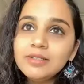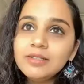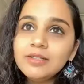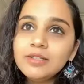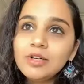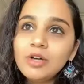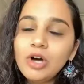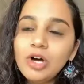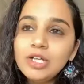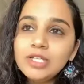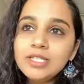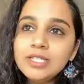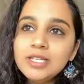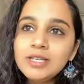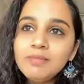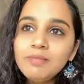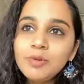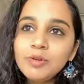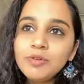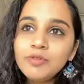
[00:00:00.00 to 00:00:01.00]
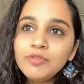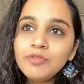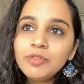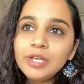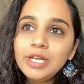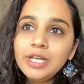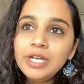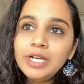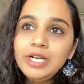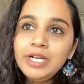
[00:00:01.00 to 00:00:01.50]
concept of
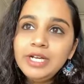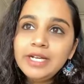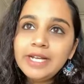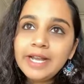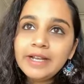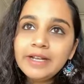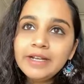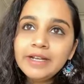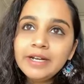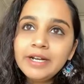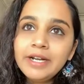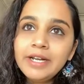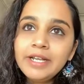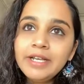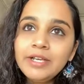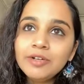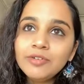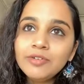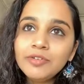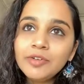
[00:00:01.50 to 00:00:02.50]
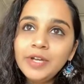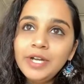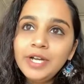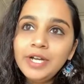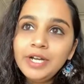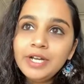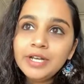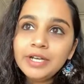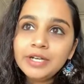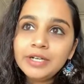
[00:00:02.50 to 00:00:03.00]
the integrity of
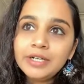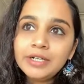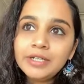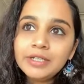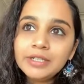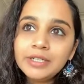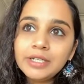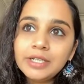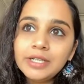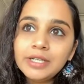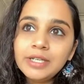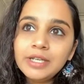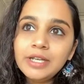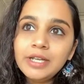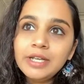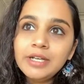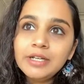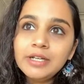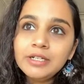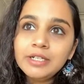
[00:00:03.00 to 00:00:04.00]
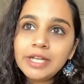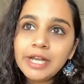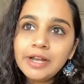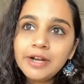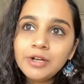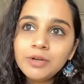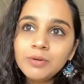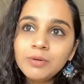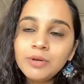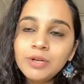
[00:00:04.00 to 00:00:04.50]
India, the
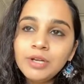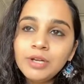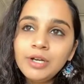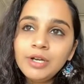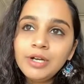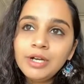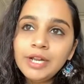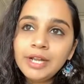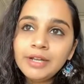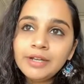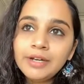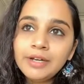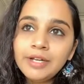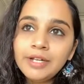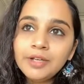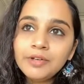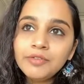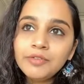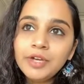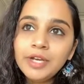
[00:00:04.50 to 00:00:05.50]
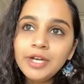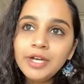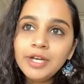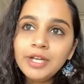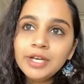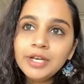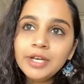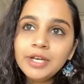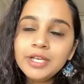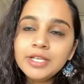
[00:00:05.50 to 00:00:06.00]
territorial integrity of
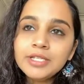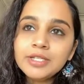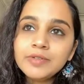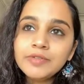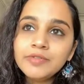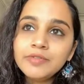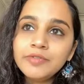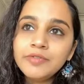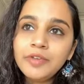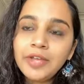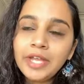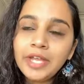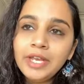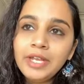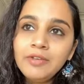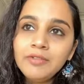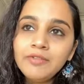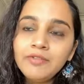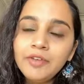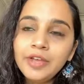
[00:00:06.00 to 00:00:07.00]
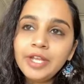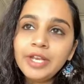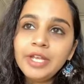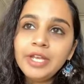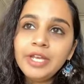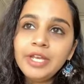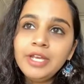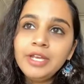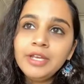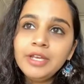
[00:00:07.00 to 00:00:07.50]
India, is a very,
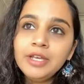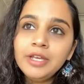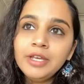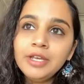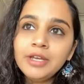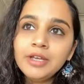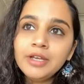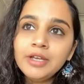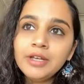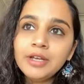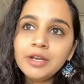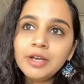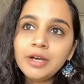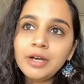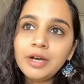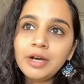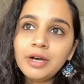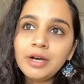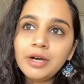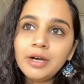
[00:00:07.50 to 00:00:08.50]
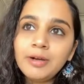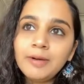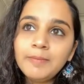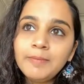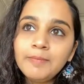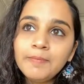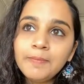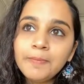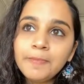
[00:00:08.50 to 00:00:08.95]
very, how